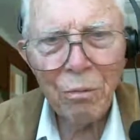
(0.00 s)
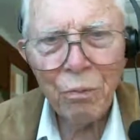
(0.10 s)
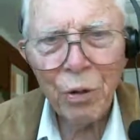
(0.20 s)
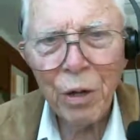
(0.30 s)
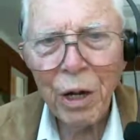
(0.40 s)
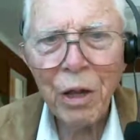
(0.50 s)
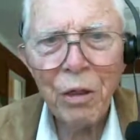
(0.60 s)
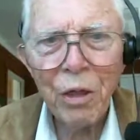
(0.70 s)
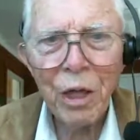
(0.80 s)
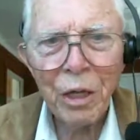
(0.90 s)
put
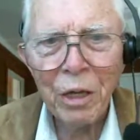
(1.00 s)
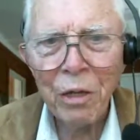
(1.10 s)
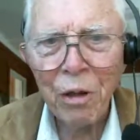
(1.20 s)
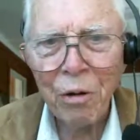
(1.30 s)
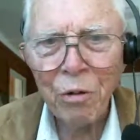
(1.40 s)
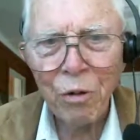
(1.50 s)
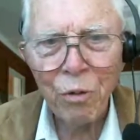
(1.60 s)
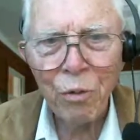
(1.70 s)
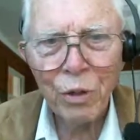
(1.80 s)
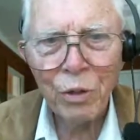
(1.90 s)
anything in there
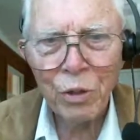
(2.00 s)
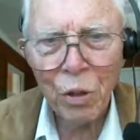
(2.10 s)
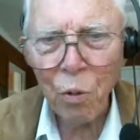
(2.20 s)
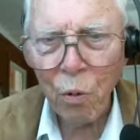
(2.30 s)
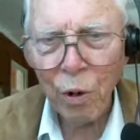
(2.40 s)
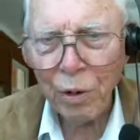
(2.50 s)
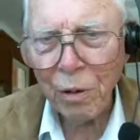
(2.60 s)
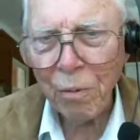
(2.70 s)
to restore it.